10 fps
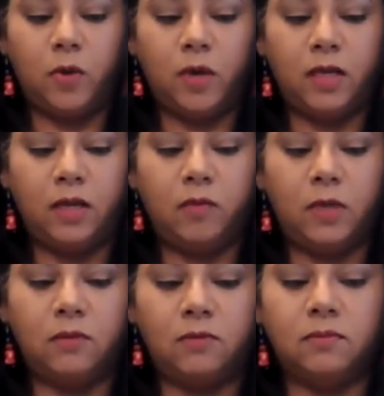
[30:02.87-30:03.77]
to worry.
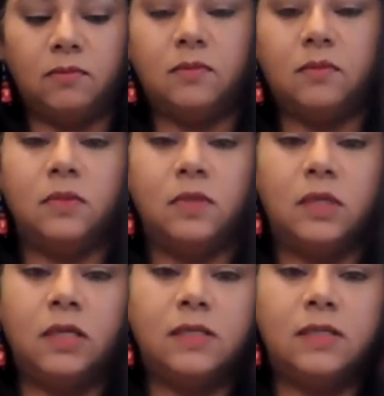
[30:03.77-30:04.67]
We'll
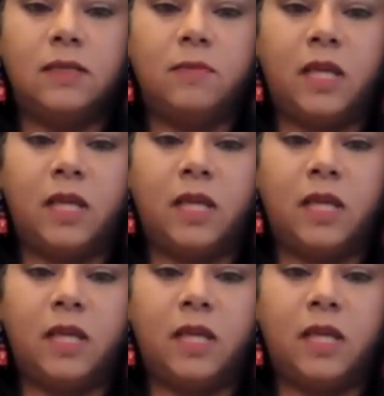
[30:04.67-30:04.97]
see,